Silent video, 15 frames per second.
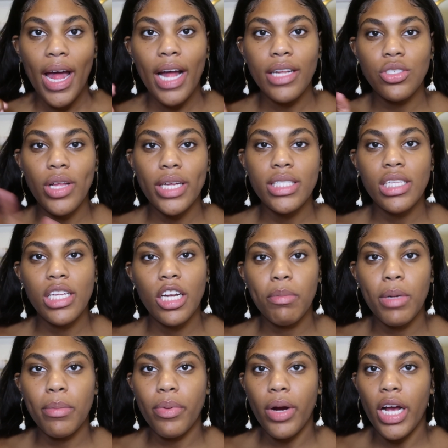I do like to clean
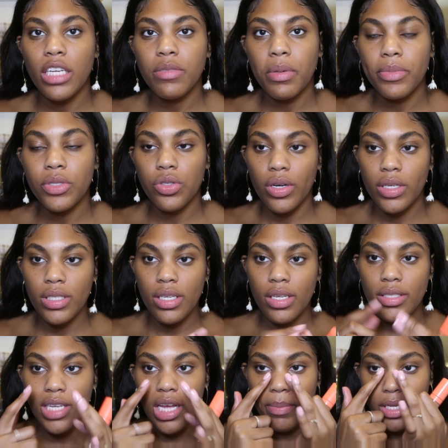up my brows, but majority
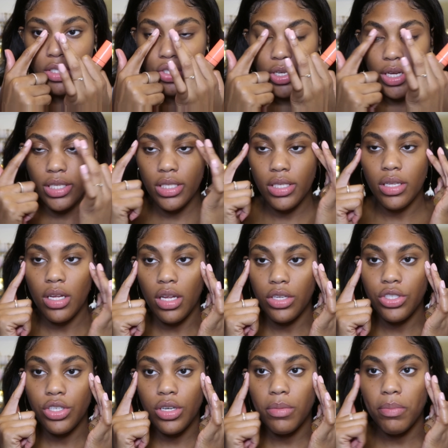of the time it's just
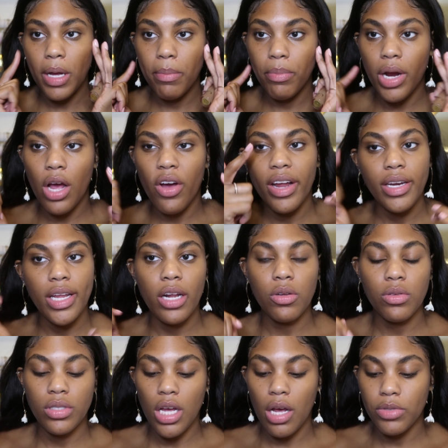under my brow and not
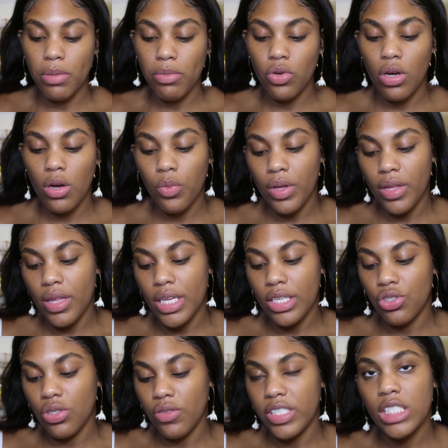on top. So I'm going with
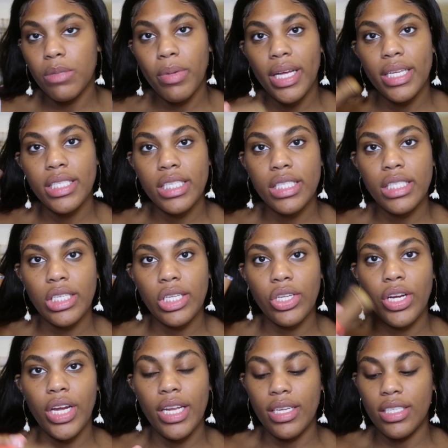this Juvia's Place
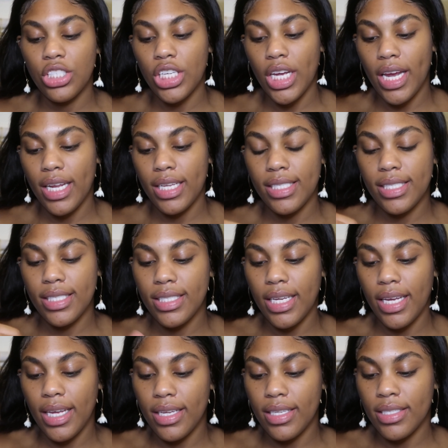Concealer in the shade
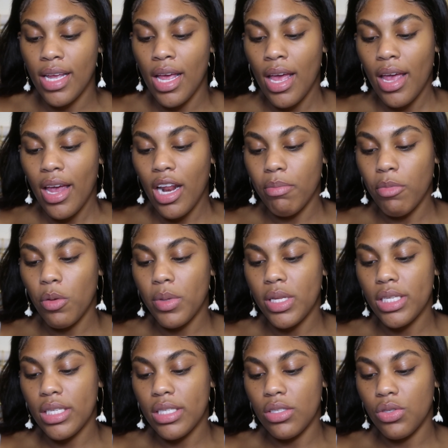6. And I'm hoping
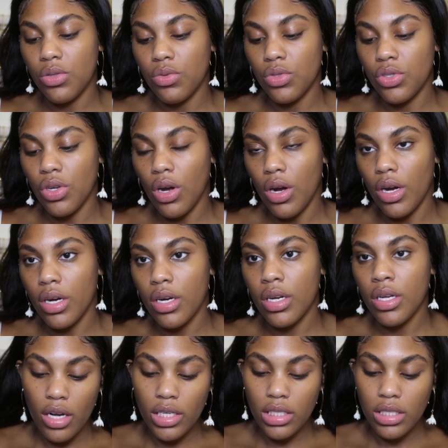this isn't too dark.
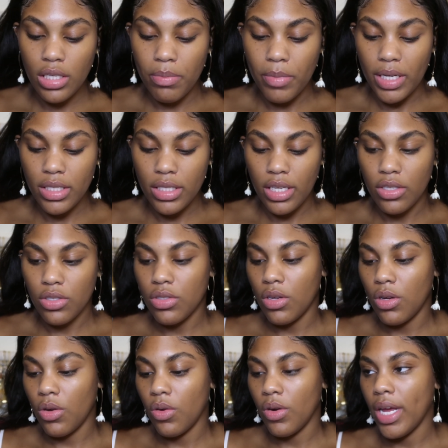Honestly, my skin
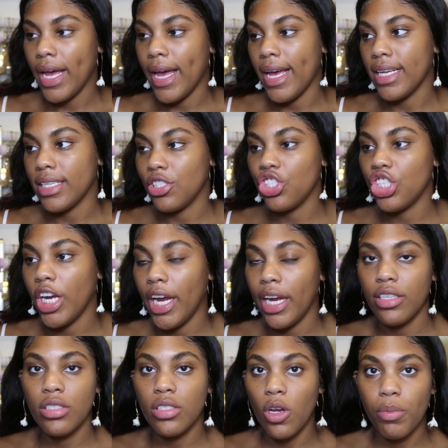tone has
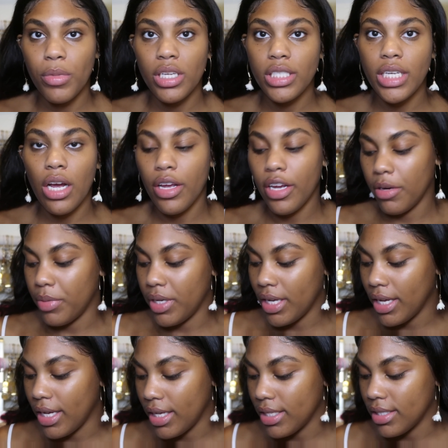changed so much out here
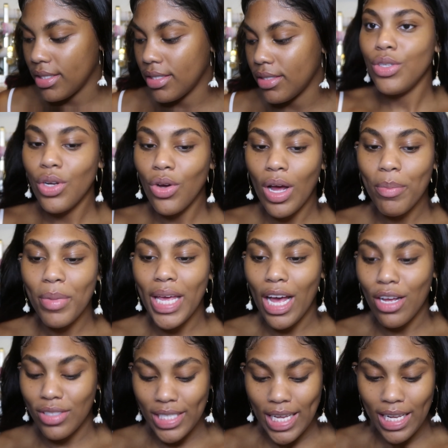because, you know, I be
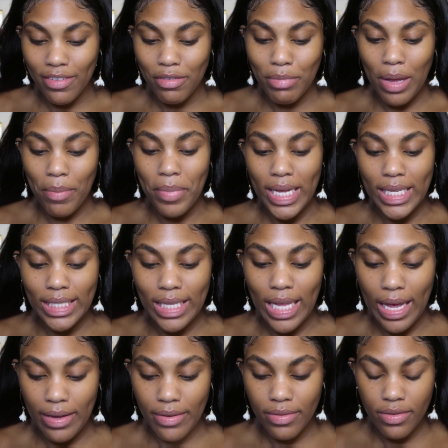outside living my best
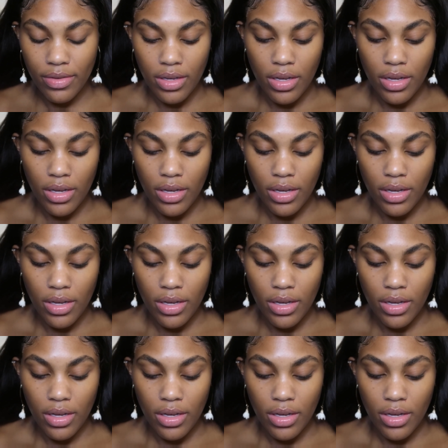life.